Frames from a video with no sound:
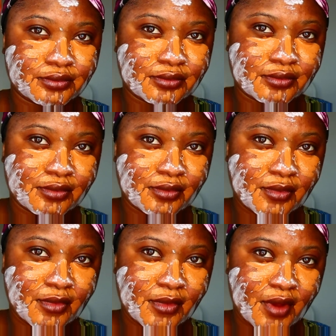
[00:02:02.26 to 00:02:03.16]

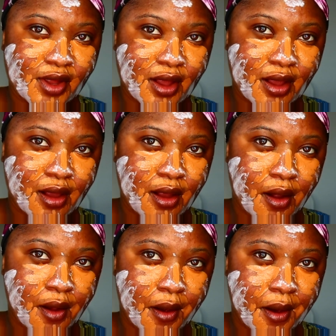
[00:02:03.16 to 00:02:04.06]
and I
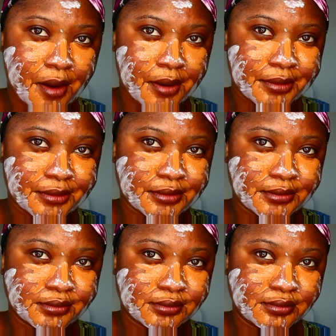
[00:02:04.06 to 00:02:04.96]
basically use
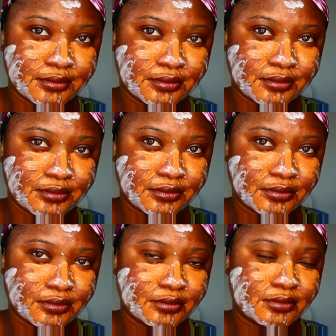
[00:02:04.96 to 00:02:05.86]
that to
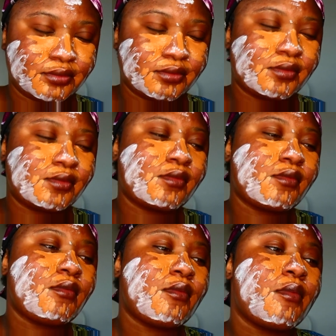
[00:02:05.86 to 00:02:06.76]
blend. Now
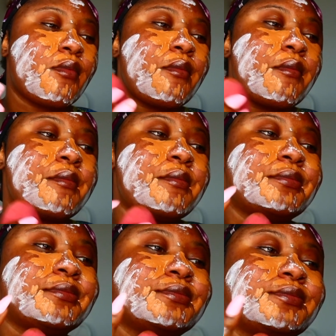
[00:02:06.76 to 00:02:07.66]
the trick to this
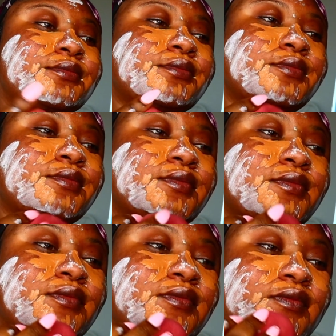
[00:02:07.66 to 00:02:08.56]
look is to make
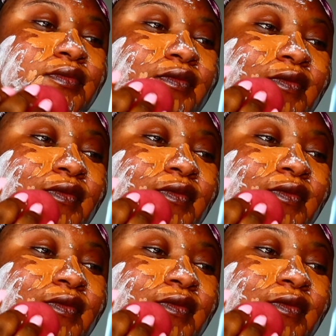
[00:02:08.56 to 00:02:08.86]
sure that